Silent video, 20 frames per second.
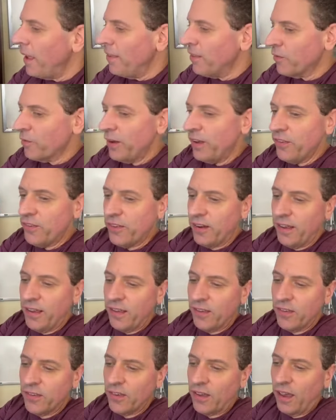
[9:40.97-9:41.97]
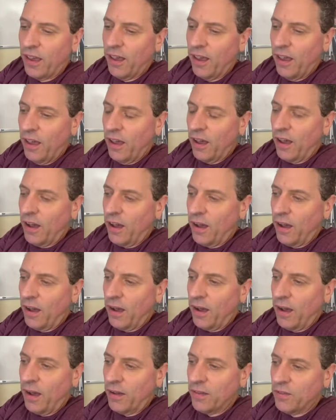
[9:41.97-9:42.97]
And the reason is,
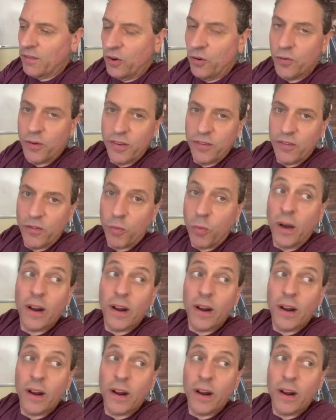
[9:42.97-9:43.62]
uh, two reasons.